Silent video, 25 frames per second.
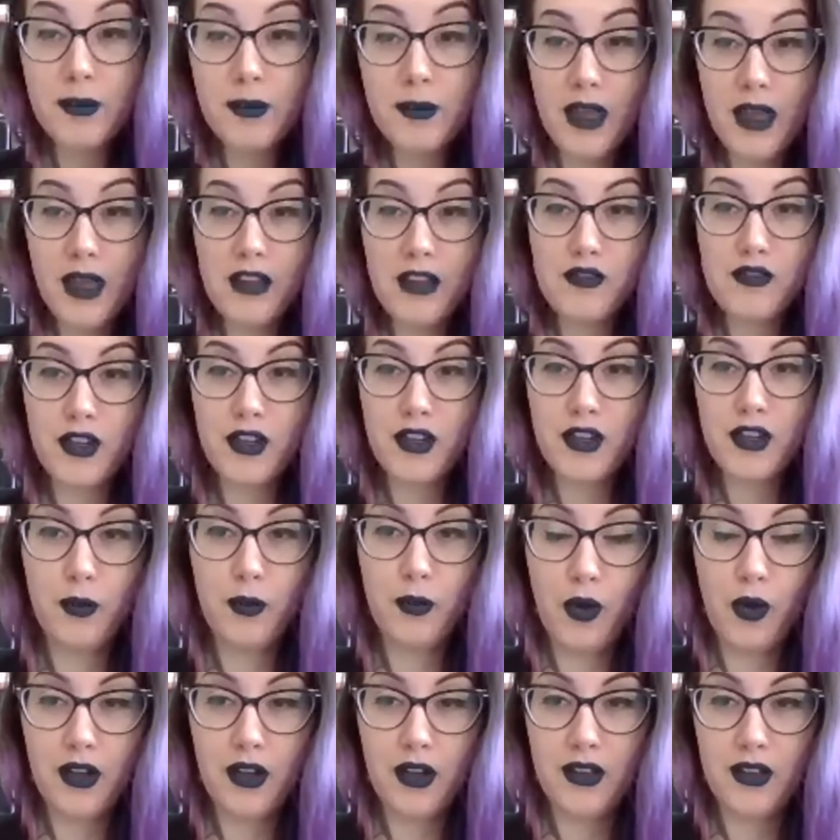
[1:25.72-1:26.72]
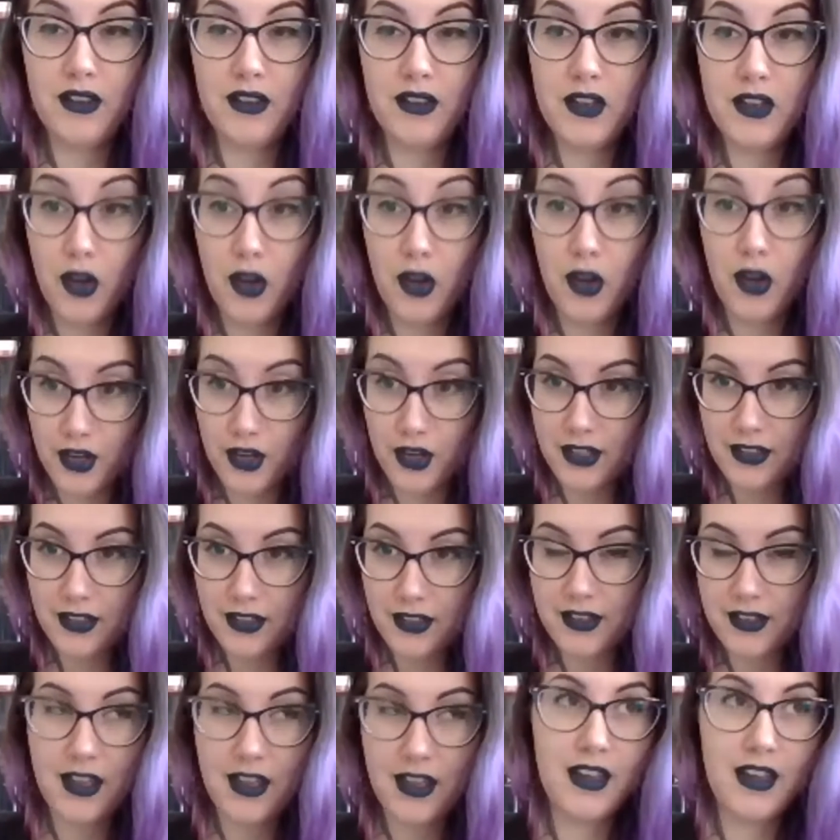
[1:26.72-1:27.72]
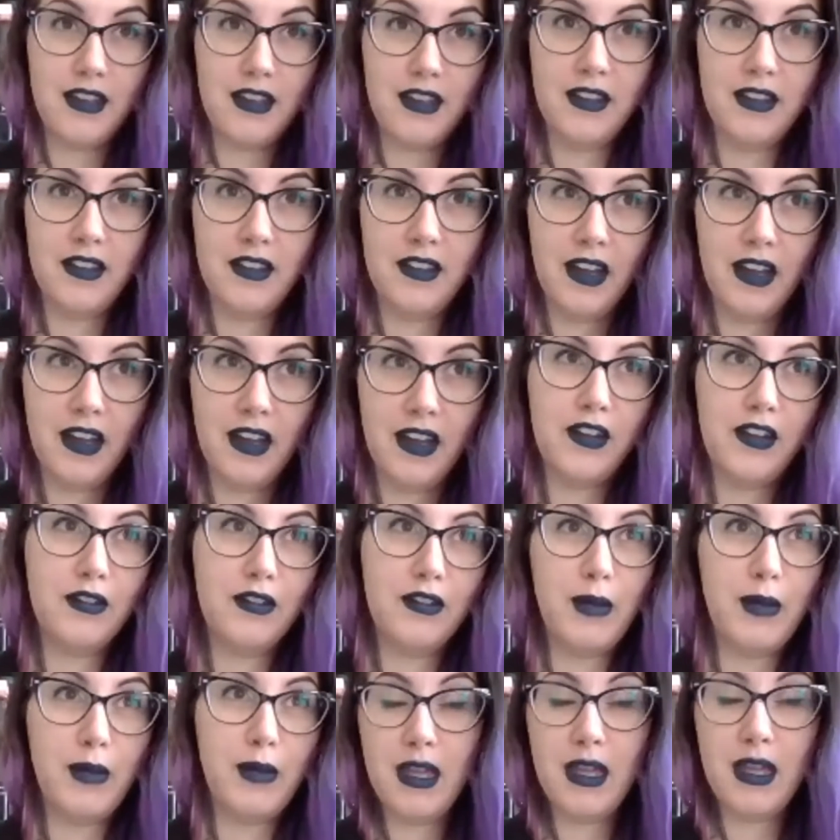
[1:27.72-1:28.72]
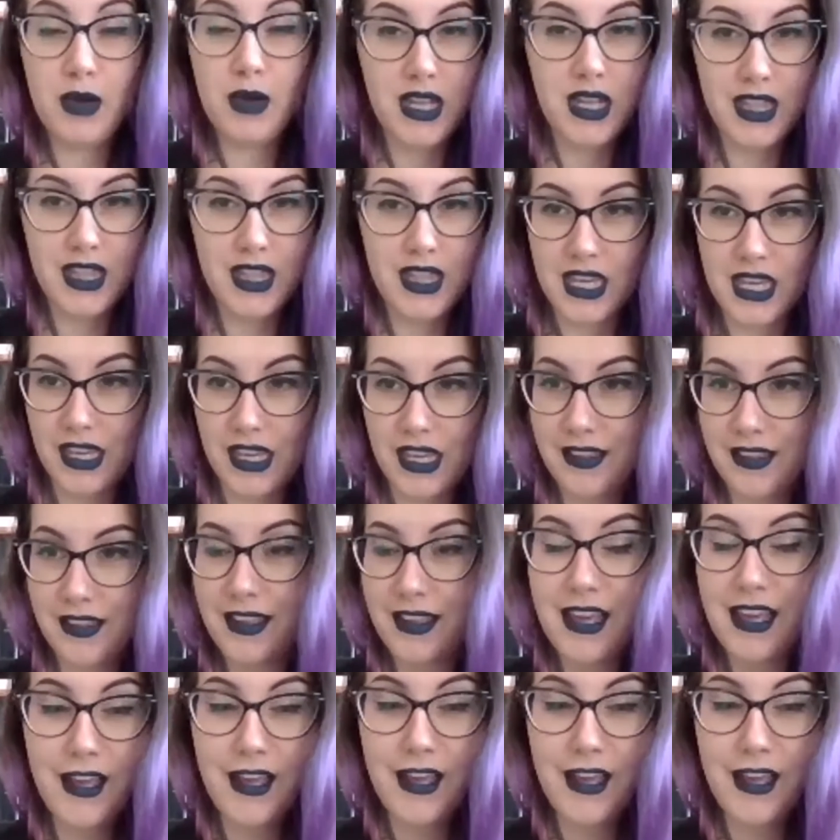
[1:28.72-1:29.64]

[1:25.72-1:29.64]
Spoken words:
Patrick was an artist, designer, many things,